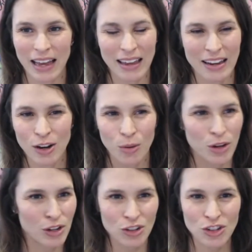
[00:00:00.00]

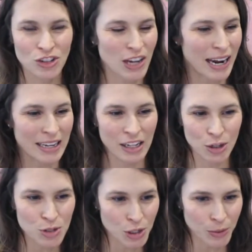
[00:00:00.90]
you just kind of get
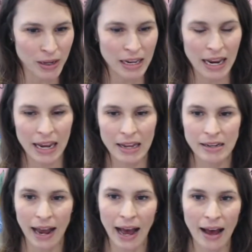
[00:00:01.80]
used to it. And
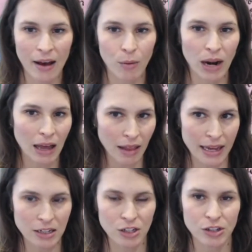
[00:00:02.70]
what I
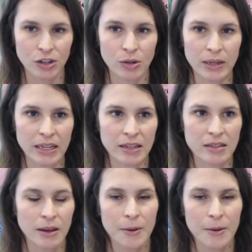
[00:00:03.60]
like to do is,